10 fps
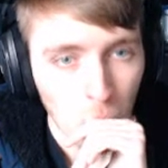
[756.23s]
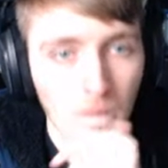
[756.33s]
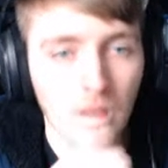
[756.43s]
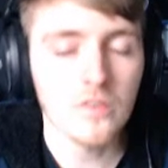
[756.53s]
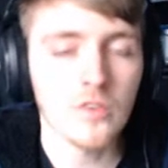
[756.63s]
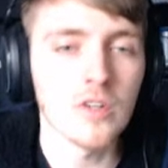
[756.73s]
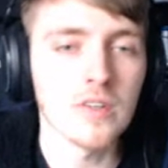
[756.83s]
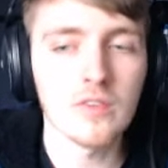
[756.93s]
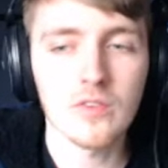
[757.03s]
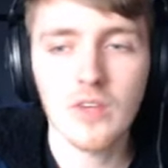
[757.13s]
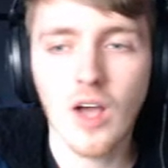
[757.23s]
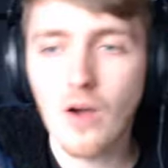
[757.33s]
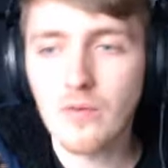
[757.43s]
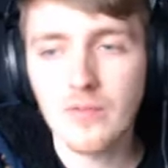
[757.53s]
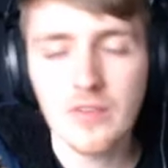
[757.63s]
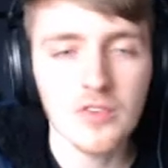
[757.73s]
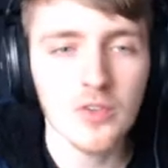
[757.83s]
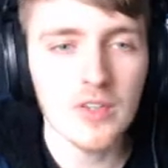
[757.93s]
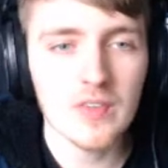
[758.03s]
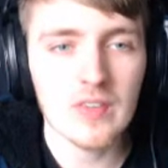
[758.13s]
This choice is tough. This
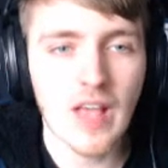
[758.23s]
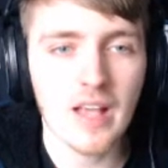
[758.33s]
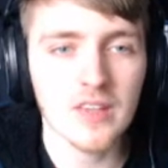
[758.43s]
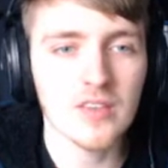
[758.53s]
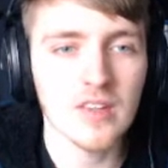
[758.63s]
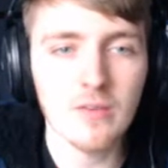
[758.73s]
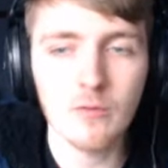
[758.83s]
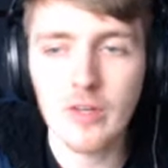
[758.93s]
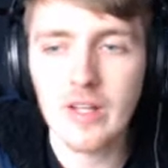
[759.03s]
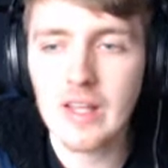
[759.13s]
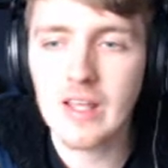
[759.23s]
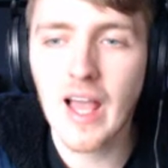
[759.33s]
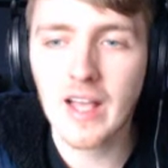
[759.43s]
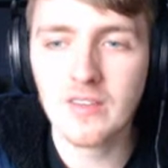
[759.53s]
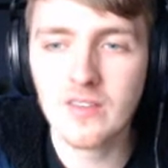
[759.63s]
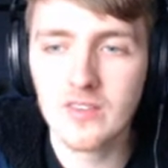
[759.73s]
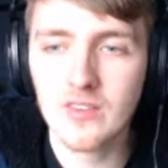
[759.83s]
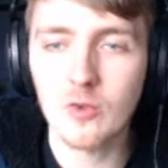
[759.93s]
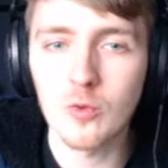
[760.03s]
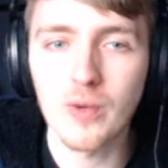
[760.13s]
choice is actually really
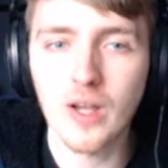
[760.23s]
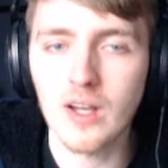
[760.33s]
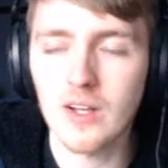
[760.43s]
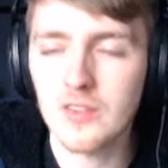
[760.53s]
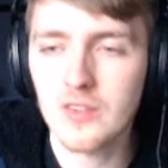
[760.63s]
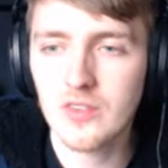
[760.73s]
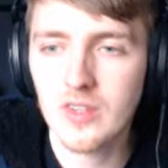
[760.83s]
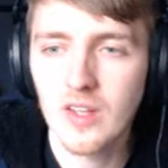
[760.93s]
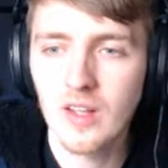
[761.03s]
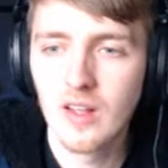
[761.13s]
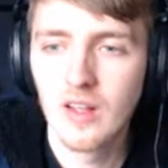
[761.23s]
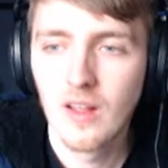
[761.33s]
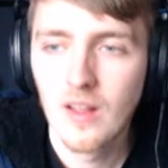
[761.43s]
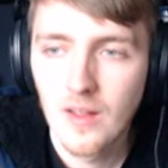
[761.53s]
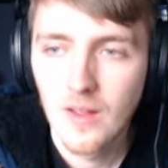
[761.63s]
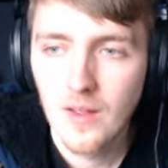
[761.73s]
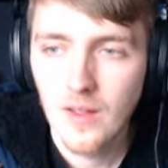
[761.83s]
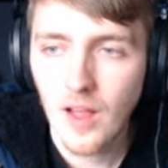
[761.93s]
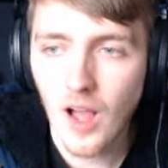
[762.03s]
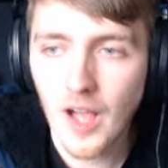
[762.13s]
super harsh.
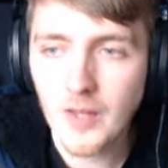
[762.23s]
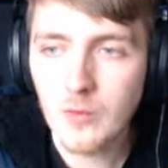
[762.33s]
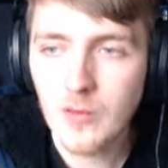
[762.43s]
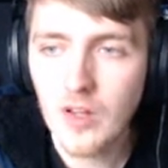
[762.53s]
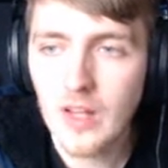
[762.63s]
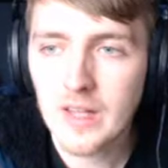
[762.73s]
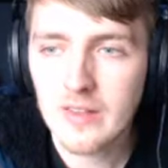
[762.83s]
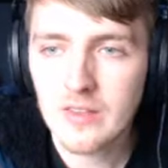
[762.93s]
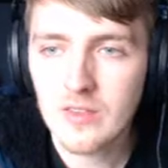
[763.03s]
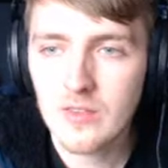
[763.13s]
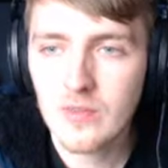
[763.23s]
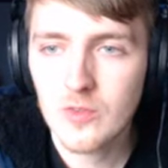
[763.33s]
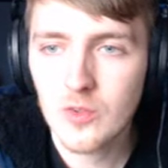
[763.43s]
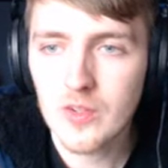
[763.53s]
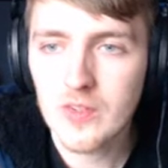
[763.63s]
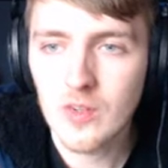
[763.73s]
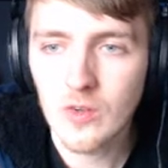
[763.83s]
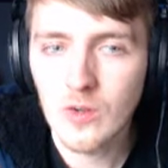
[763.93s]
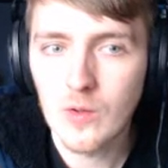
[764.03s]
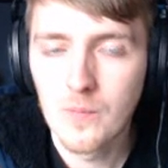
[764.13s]
I do not like this choice at
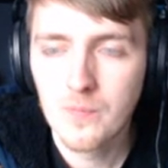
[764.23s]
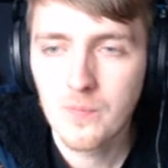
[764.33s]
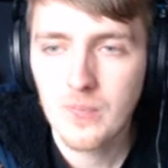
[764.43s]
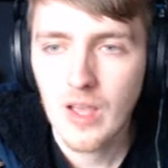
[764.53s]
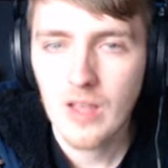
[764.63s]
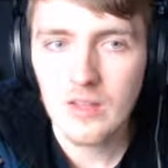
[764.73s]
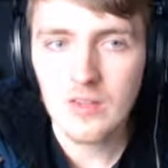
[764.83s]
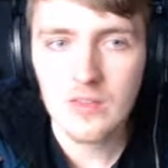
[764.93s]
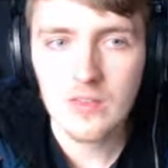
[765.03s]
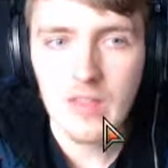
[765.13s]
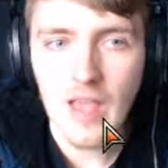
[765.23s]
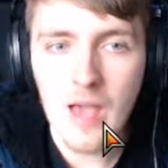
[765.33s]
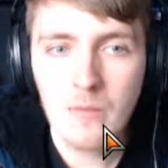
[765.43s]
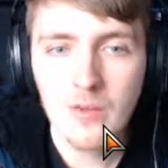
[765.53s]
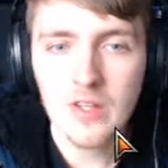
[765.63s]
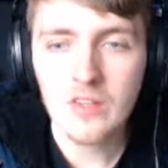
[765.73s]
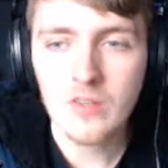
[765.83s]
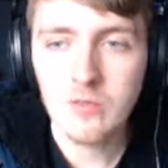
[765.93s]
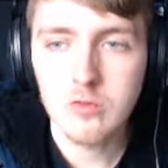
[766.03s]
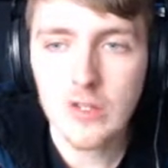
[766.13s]
all. Because the Emery
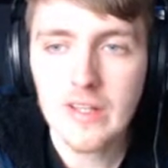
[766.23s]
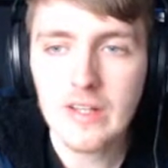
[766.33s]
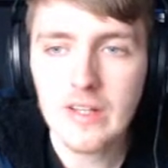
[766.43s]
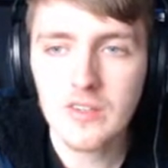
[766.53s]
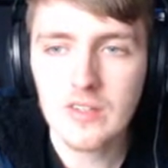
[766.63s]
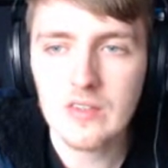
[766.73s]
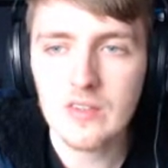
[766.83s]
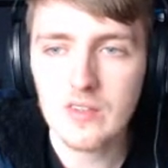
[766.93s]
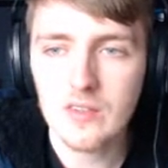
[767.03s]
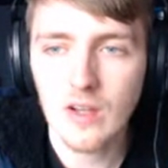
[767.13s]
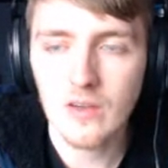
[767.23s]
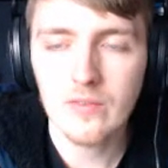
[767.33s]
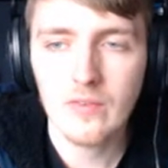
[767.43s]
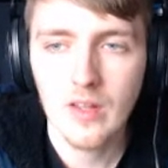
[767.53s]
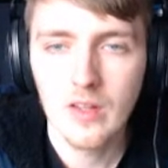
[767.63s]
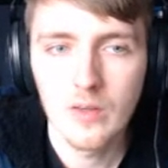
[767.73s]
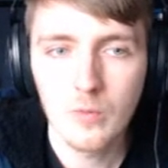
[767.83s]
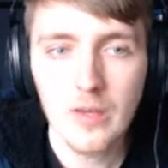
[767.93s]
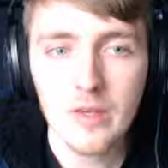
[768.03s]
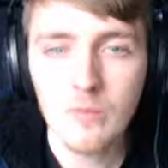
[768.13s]
does really cheesy stuff.
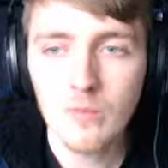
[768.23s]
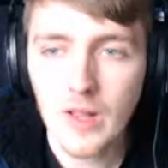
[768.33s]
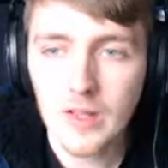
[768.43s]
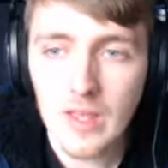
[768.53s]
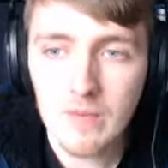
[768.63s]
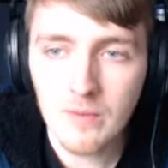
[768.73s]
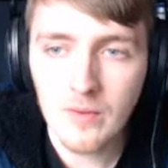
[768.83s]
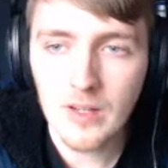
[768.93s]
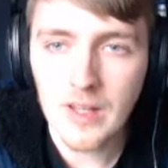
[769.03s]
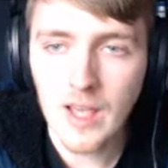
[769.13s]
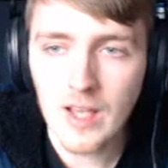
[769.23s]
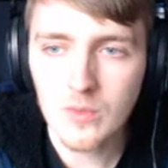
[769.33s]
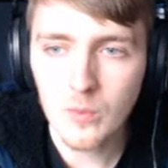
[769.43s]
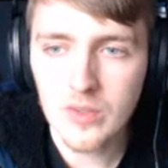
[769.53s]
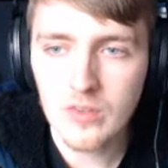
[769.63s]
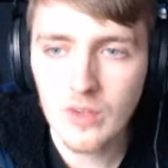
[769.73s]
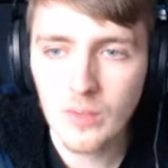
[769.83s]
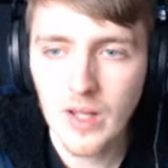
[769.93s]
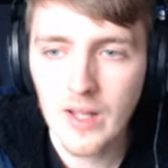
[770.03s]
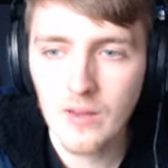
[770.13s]
We can like infinitely cast Witching
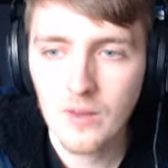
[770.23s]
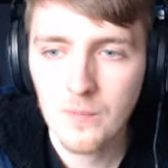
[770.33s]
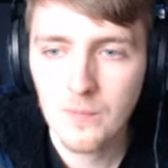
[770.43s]
Well.